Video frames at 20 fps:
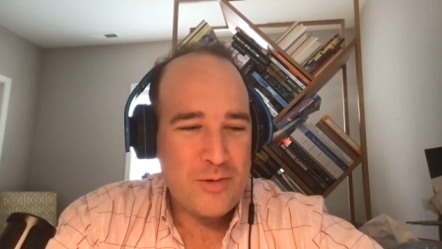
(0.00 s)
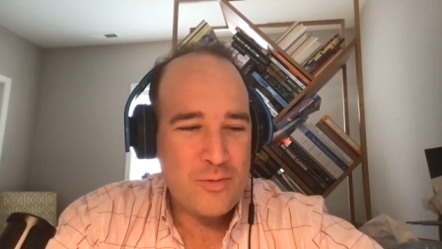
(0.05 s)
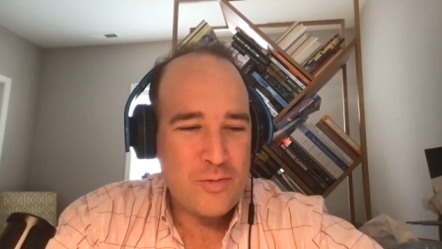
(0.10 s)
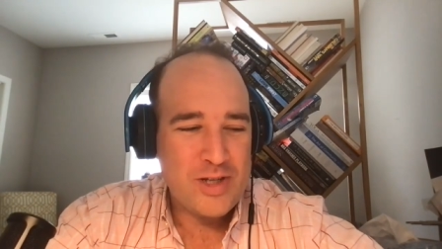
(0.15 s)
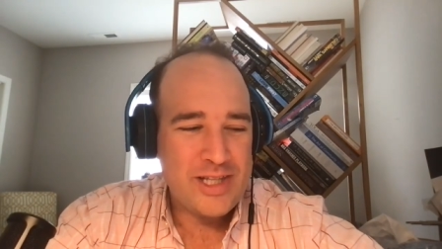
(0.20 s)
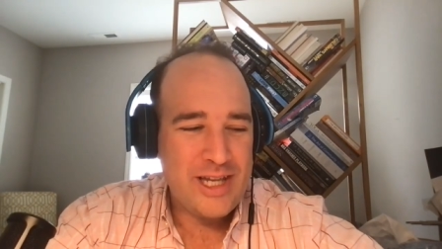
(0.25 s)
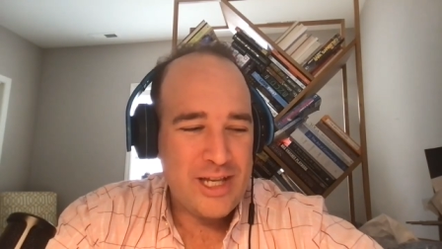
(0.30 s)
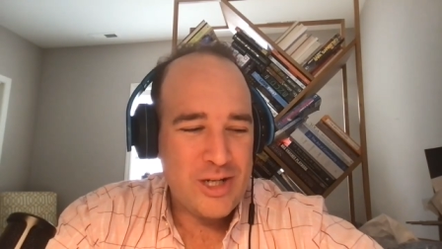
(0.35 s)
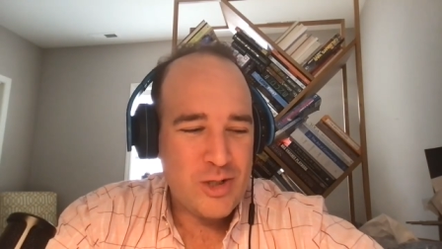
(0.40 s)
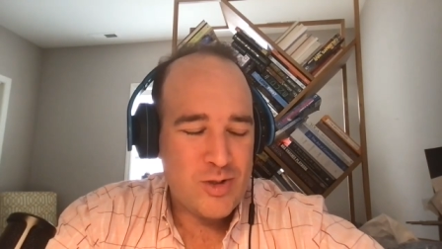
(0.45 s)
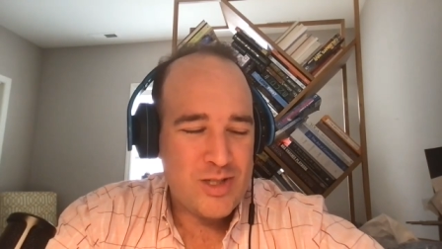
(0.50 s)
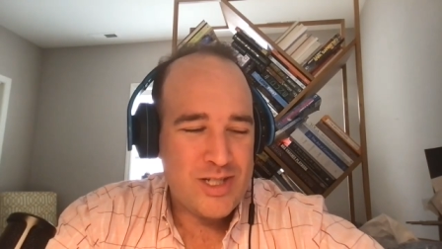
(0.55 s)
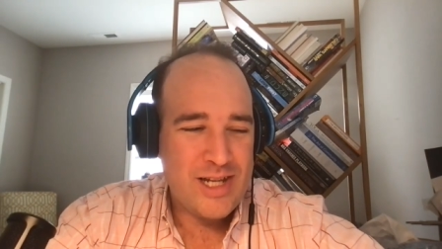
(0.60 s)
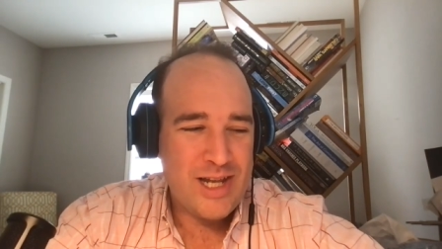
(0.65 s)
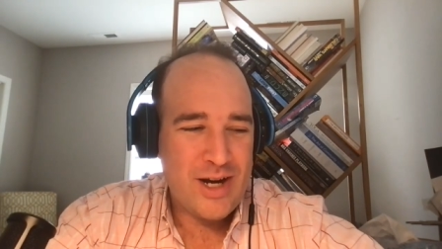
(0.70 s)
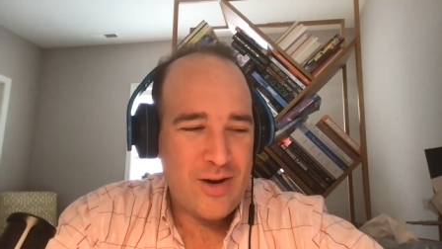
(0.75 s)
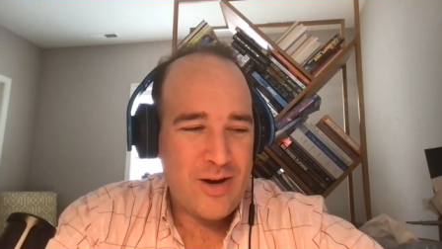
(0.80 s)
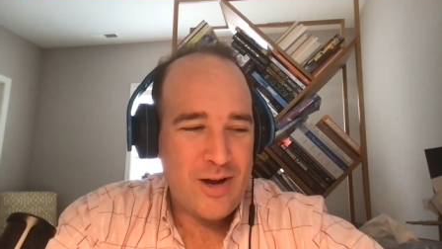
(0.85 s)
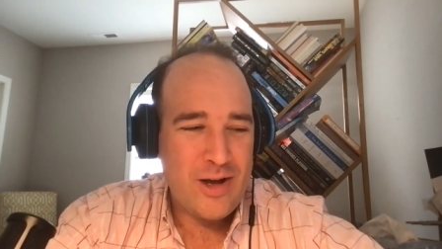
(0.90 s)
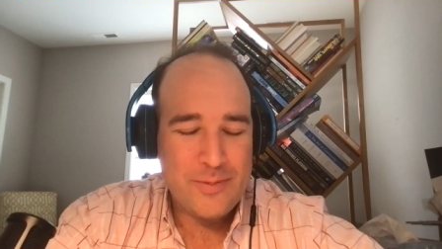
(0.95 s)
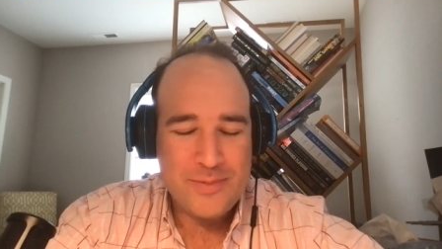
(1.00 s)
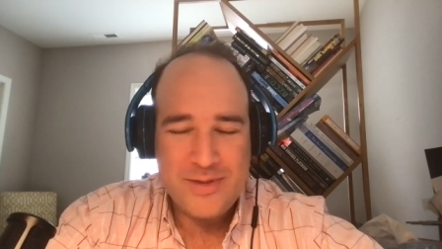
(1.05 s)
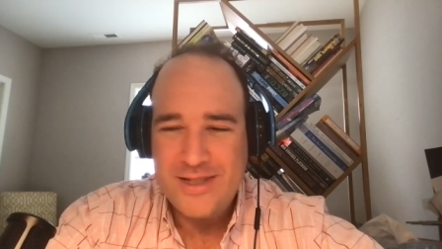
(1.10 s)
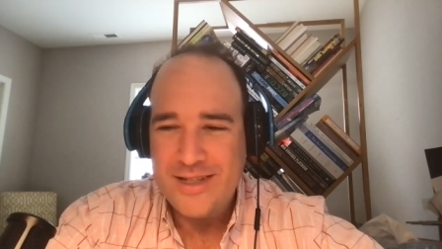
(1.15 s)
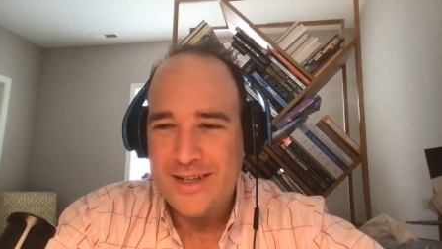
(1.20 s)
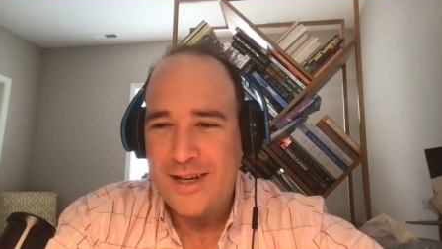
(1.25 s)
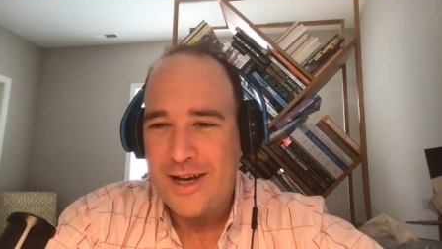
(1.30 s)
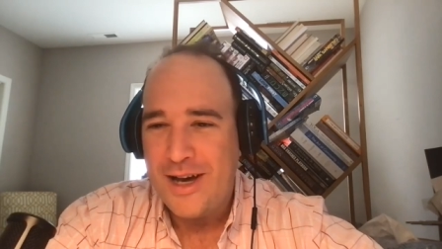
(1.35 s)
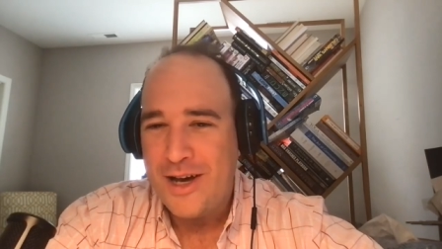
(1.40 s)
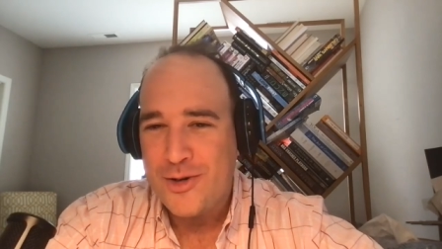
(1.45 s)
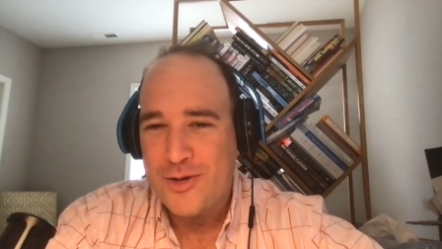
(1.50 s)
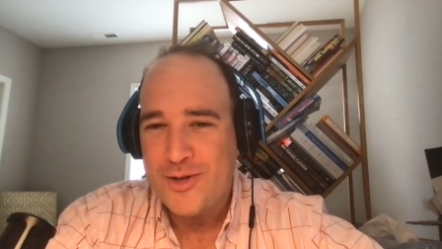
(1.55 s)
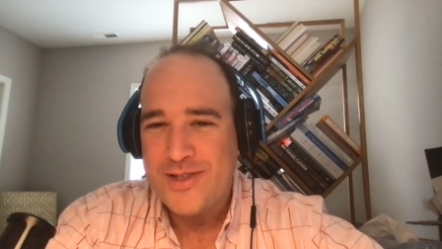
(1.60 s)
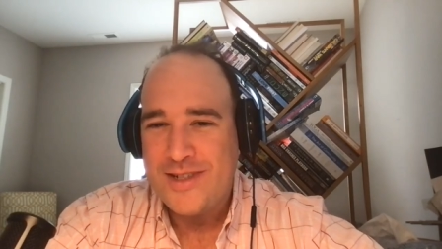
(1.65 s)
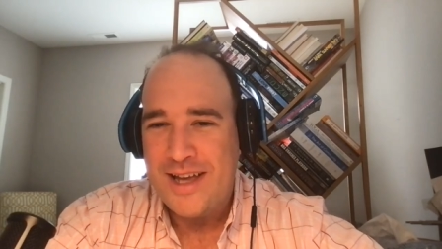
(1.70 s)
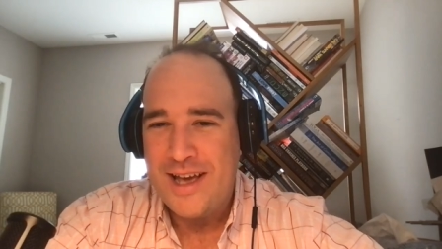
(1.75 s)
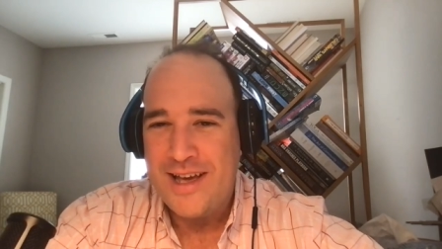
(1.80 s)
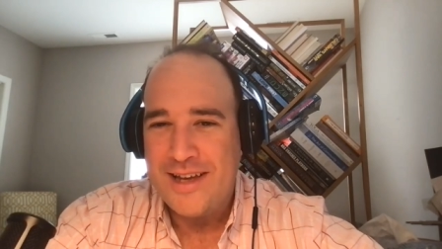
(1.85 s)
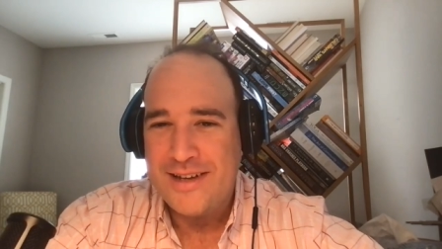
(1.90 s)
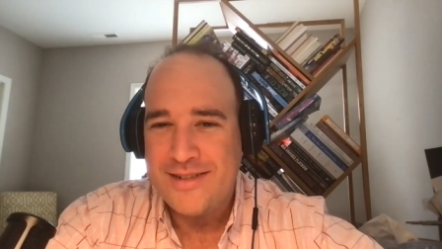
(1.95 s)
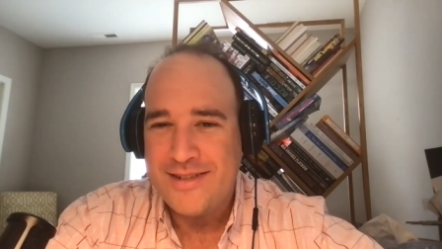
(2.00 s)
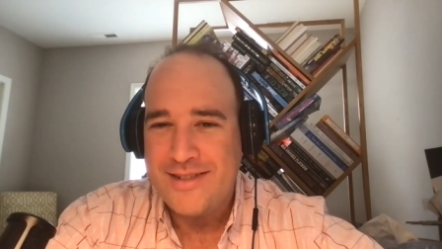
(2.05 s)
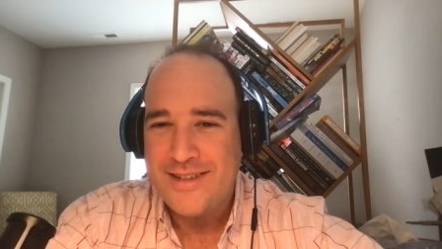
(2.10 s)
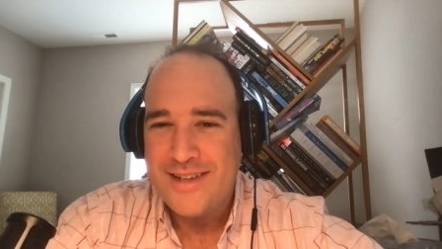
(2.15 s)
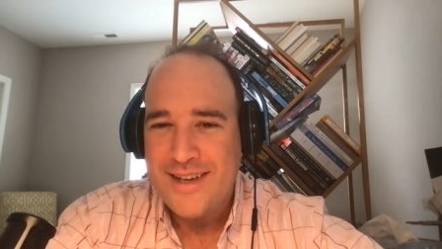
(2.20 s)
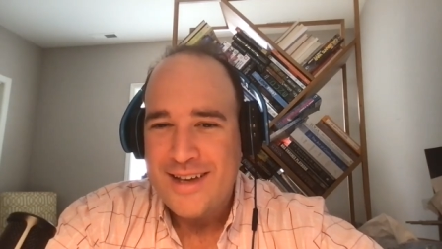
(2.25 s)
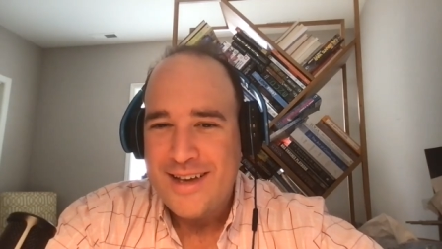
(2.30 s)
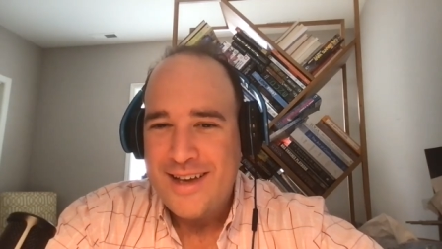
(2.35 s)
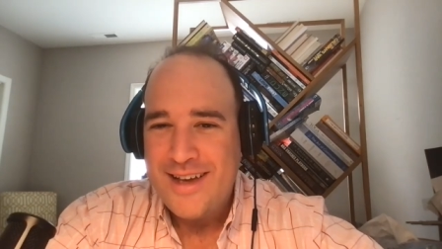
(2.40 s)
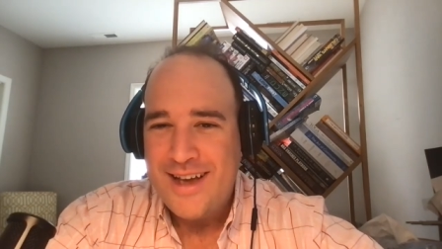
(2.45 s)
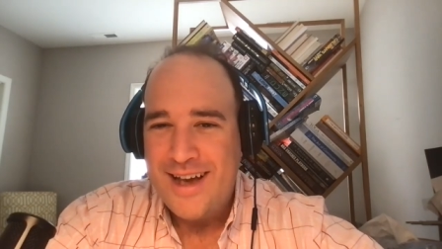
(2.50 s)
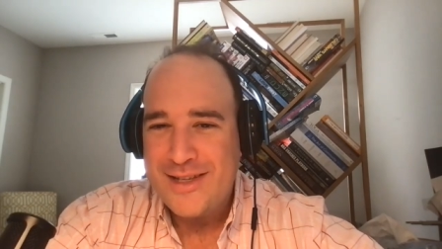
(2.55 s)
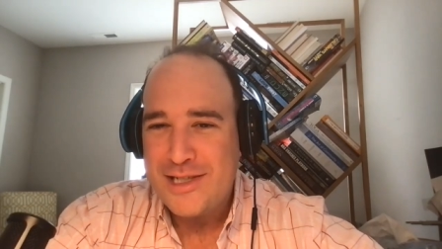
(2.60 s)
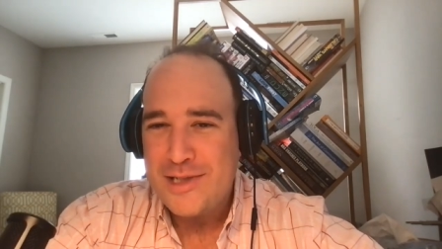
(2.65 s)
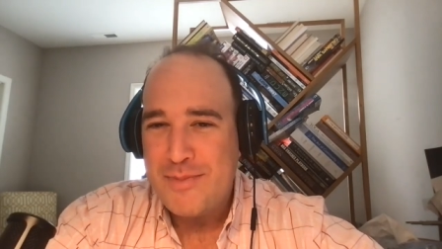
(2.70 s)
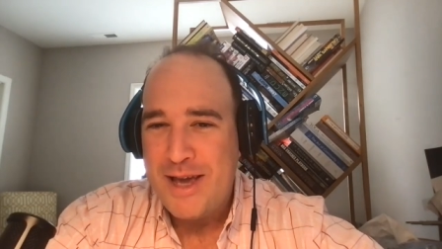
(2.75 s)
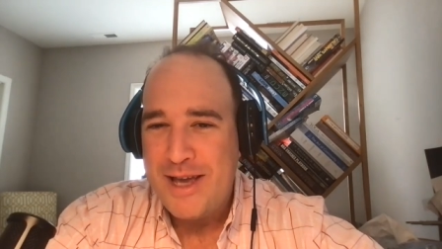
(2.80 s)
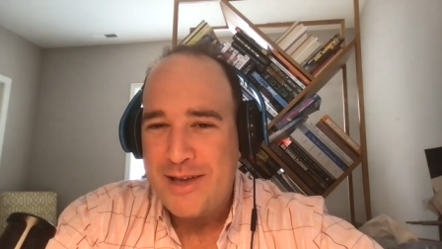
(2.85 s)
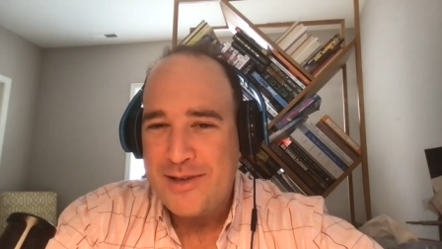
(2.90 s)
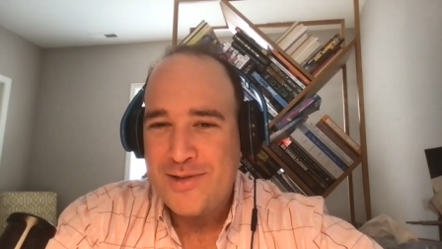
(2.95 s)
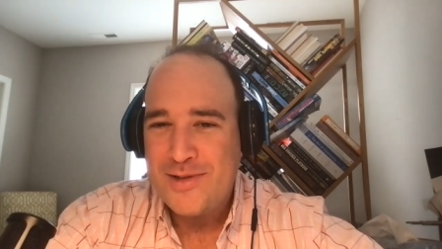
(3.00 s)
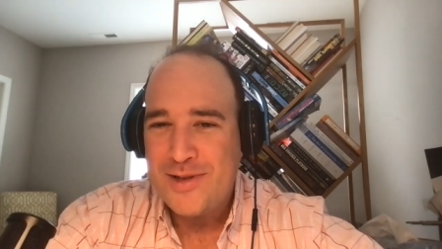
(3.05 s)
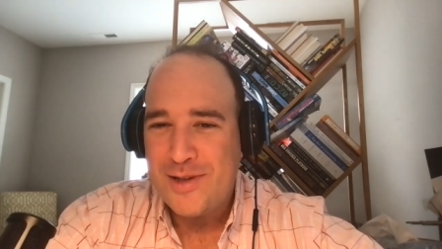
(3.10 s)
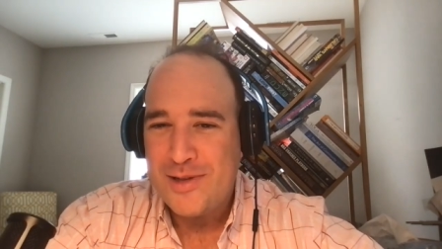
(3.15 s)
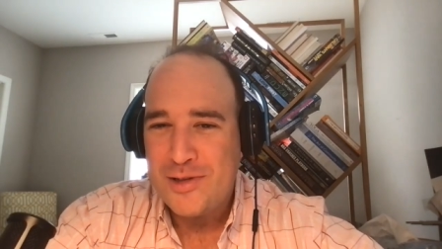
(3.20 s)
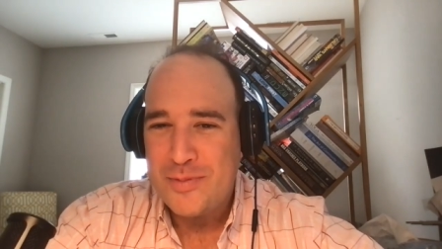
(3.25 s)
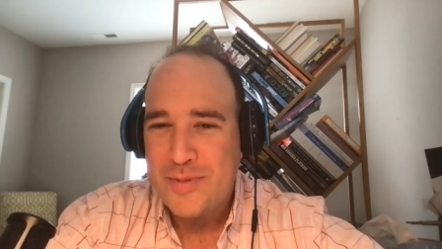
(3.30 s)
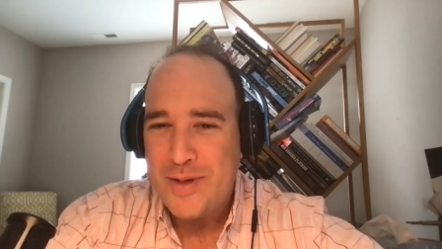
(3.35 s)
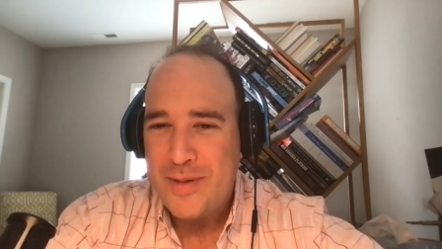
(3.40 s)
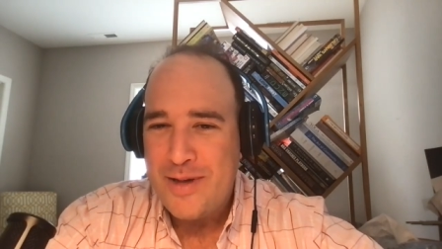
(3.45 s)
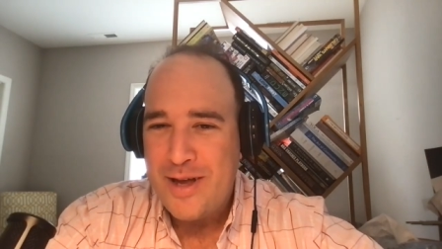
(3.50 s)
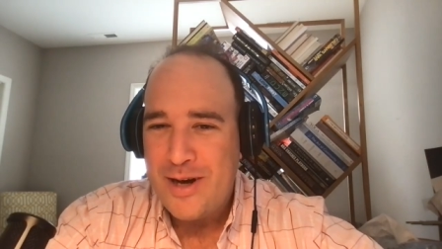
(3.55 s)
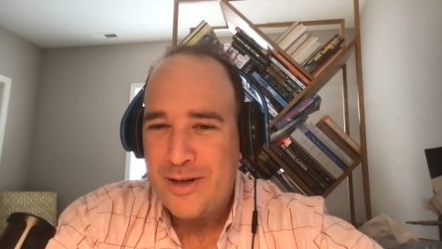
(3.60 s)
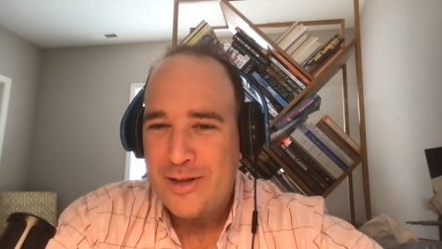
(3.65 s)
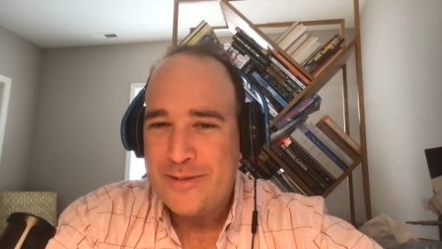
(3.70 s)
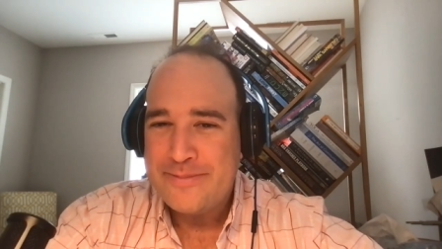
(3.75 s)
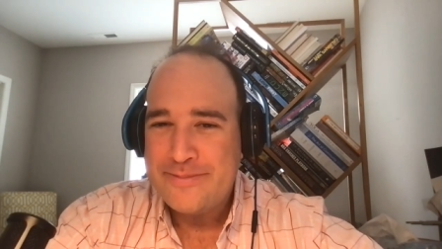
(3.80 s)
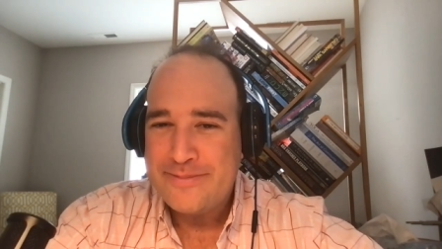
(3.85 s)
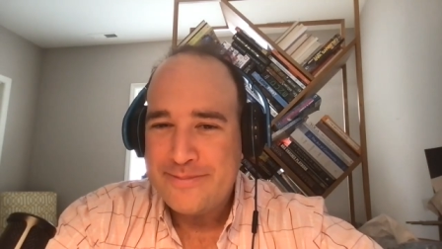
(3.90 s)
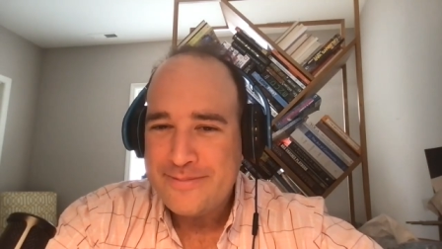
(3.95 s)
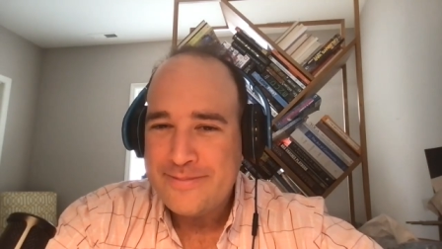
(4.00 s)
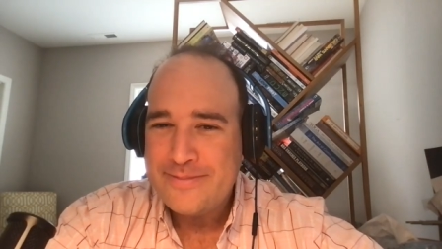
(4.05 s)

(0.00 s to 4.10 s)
been really interesting or helped to understand the space a little bit better.